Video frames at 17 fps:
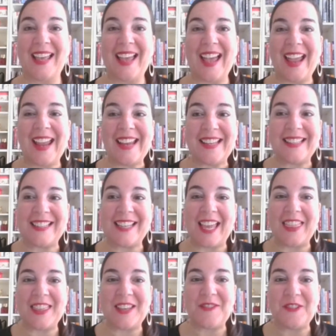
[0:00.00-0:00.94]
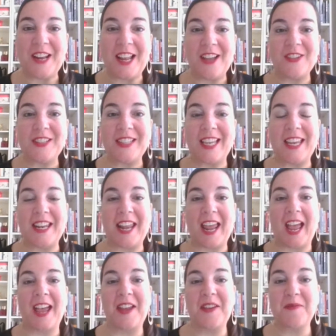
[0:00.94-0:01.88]
Hi, it's Kathleen Woodhouse, and
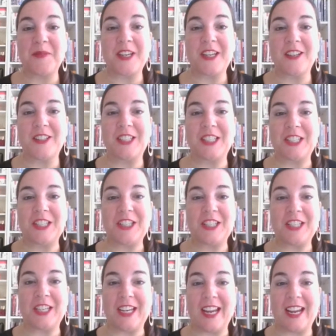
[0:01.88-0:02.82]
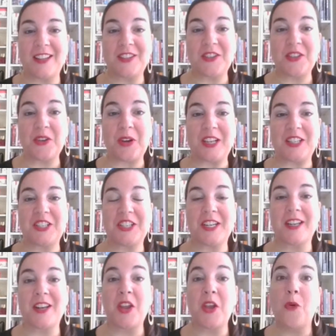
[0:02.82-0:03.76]
I'm here to answer the
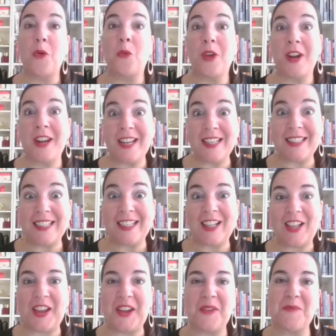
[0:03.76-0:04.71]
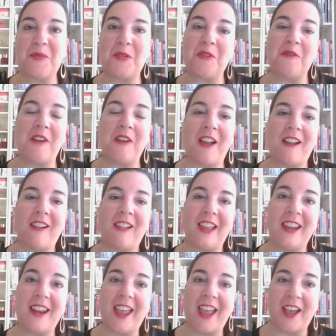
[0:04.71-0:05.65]
question, what is a client profile
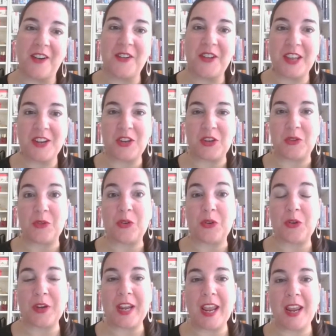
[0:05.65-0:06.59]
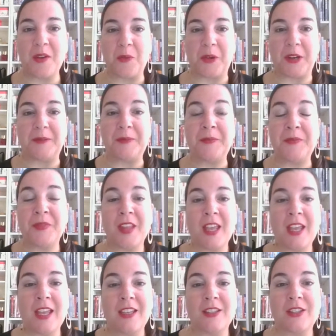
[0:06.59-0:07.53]
and how can you create one?
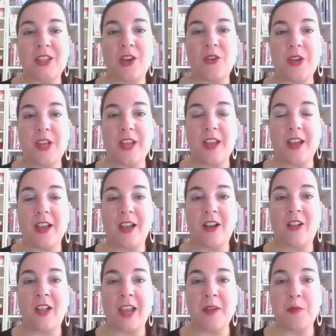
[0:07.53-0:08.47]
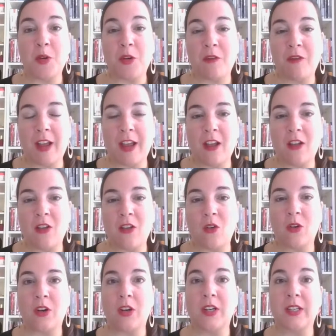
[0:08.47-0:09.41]
So, a client profile,
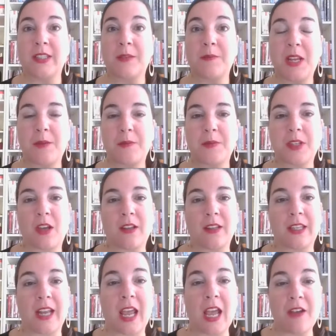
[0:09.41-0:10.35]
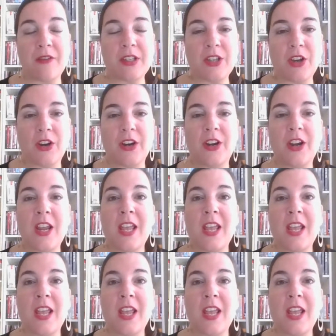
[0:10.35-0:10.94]
or sometimes called an avatar,